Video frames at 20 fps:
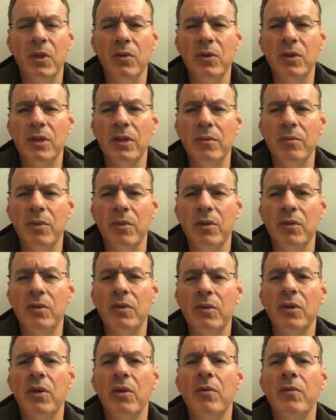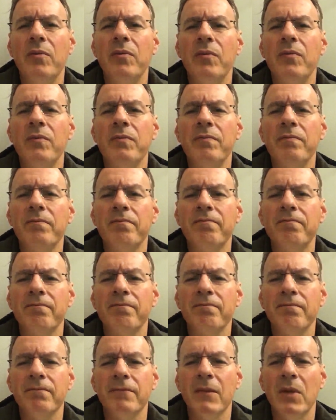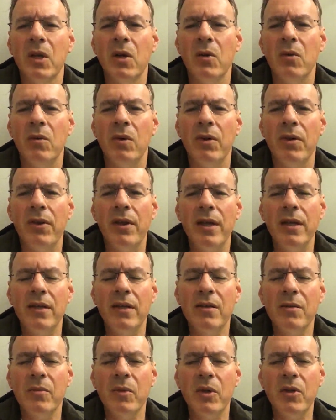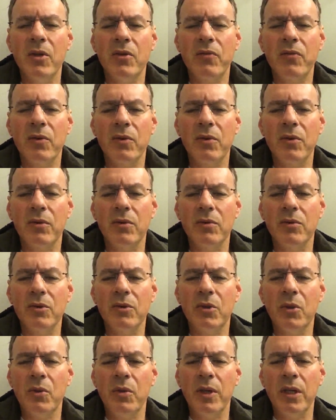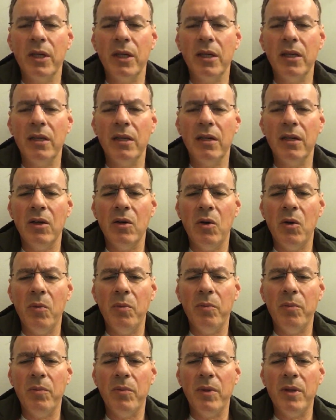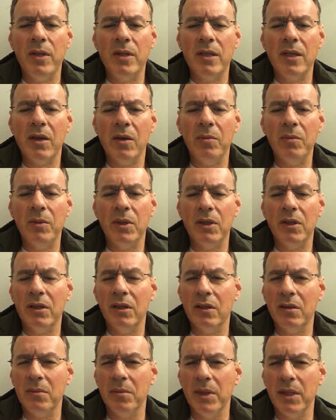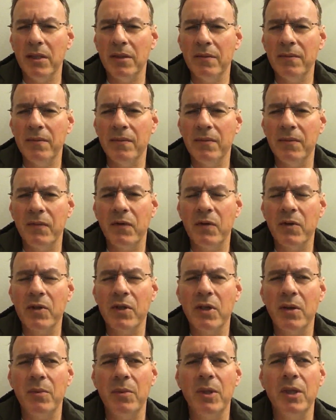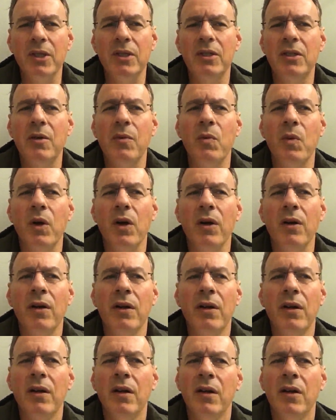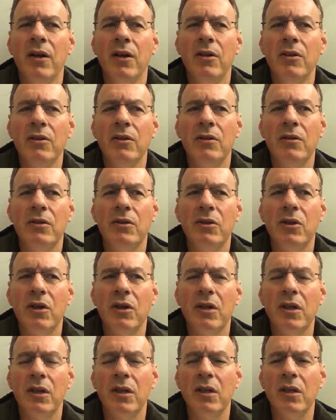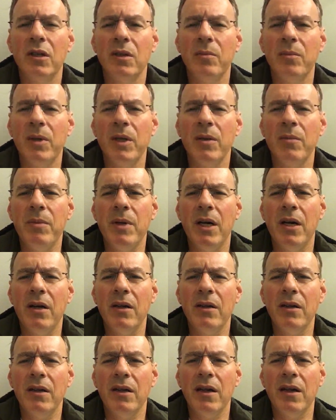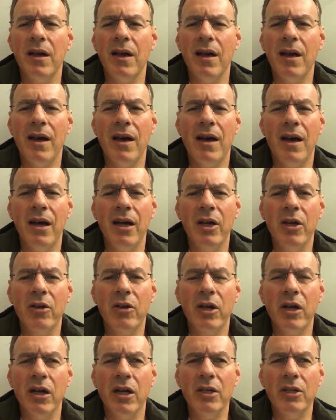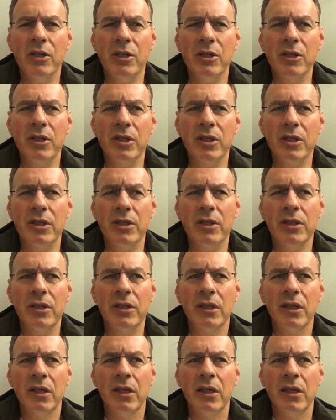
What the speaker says: symbol. So, well, thanks so much for tuning in. I hope this helped a little bit for somebody somewhere. Talk a little bit about higher consciousness,